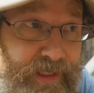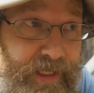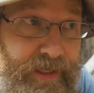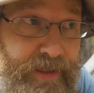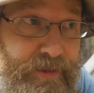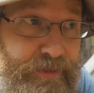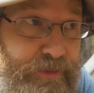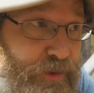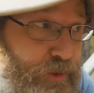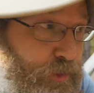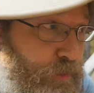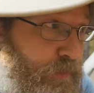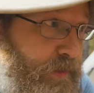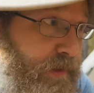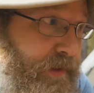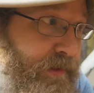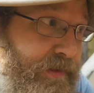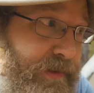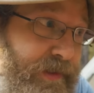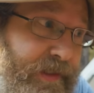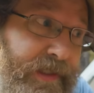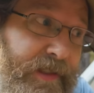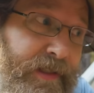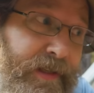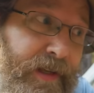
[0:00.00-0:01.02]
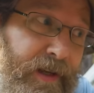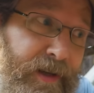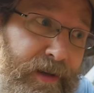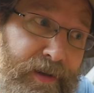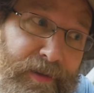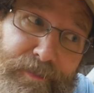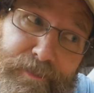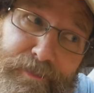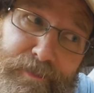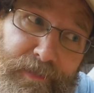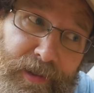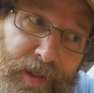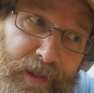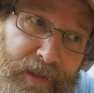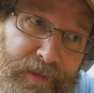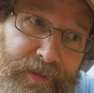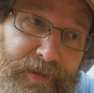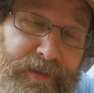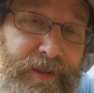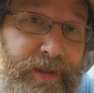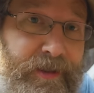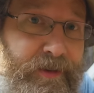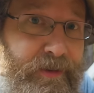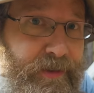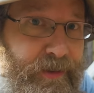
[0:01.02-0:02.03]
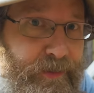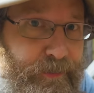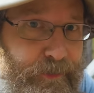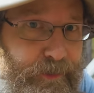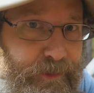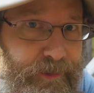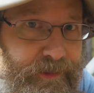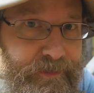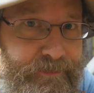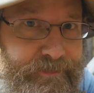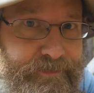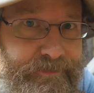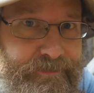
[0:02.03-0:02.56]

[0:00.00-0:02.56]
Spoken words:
as you can see, I'm not there anymore.